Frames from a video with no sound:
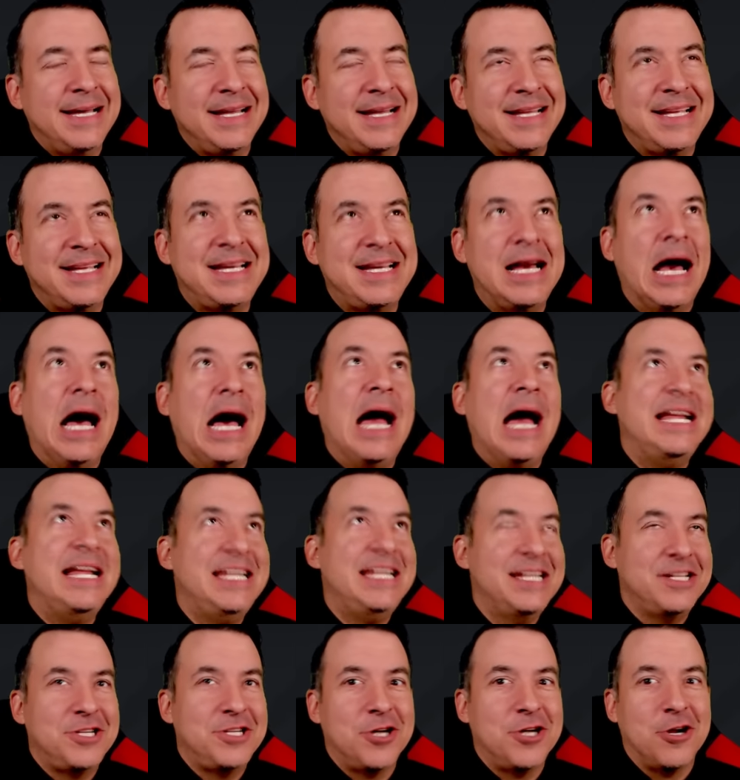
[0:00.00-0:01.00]
kind
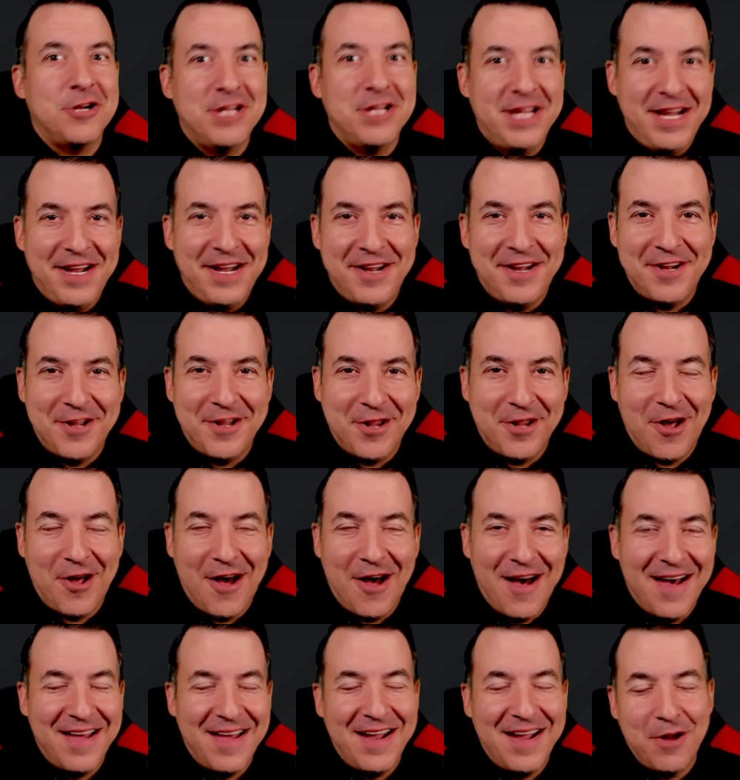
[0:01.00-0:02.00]
of turned it into
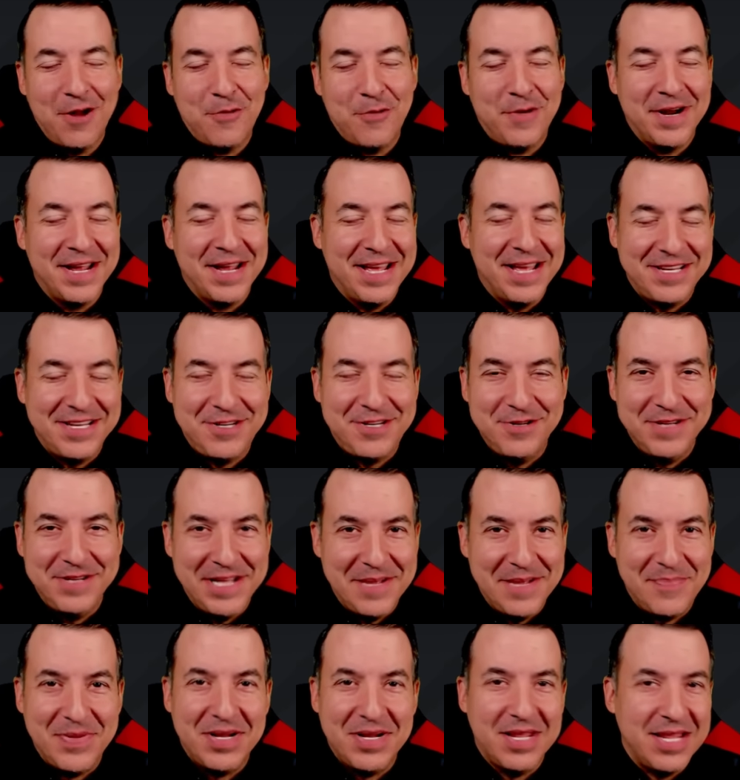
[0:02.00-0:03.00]
law, and I don't want to get too
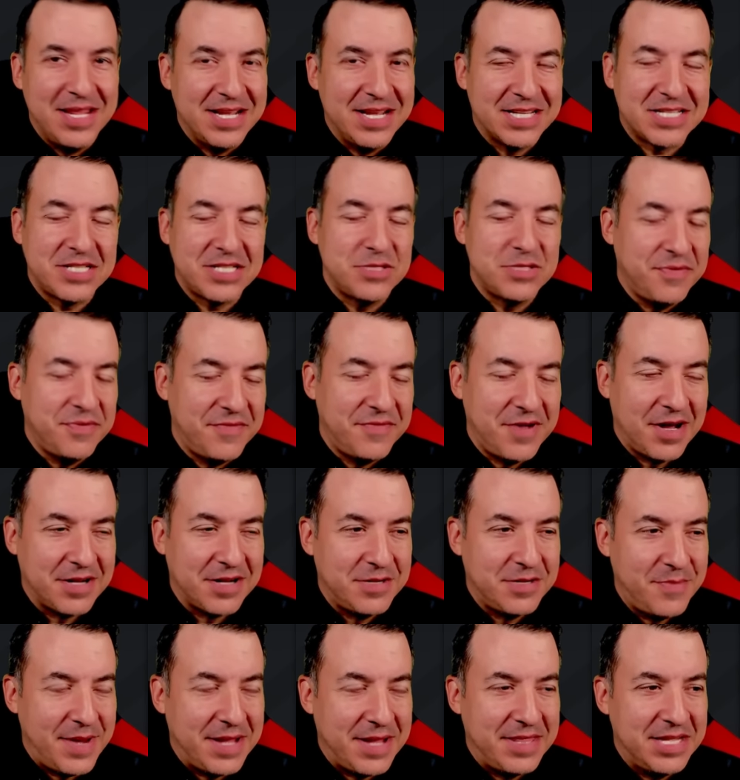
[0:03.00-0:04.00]
deep into this because we've talked
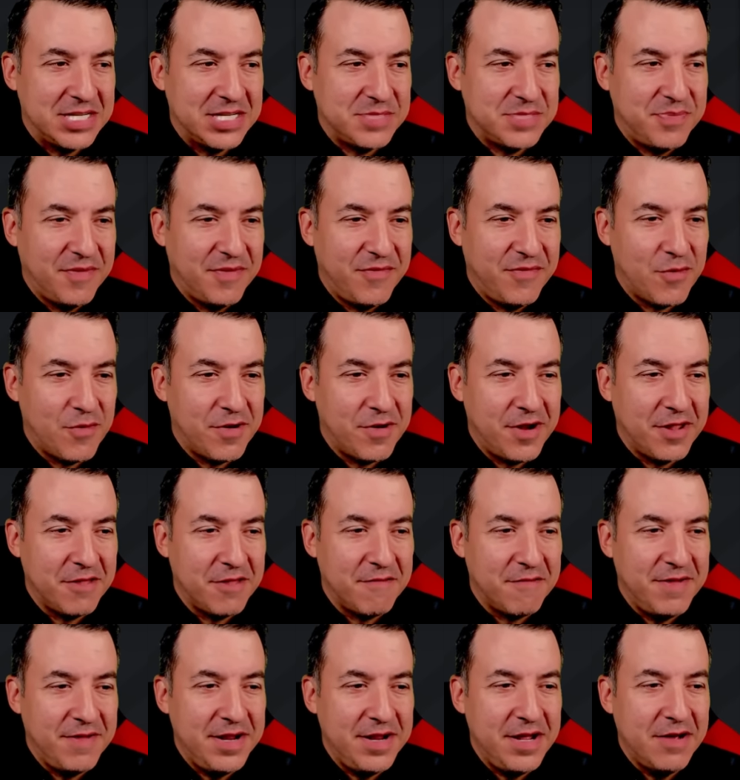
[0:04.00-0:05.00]
about this before in other
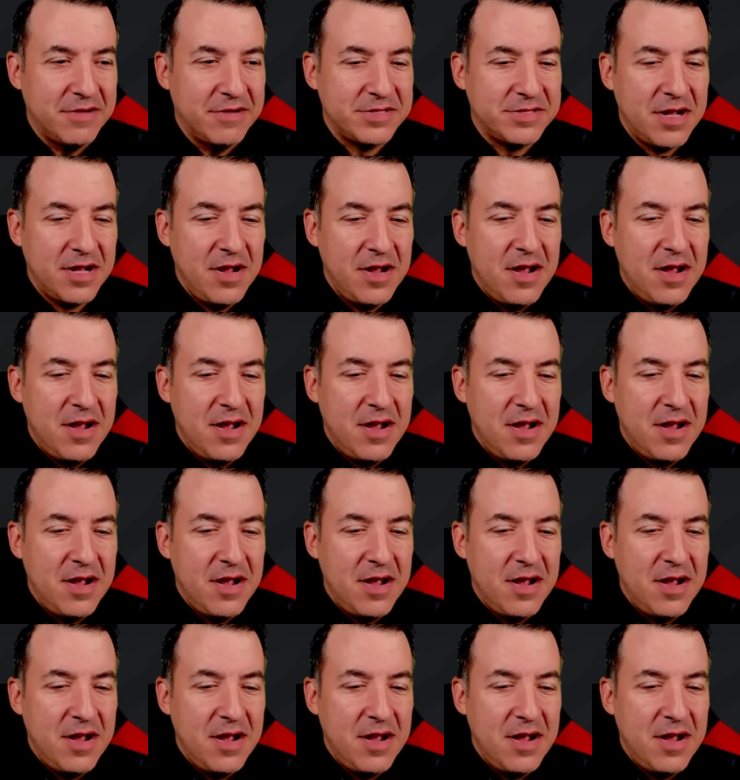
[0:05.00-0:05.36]
videos.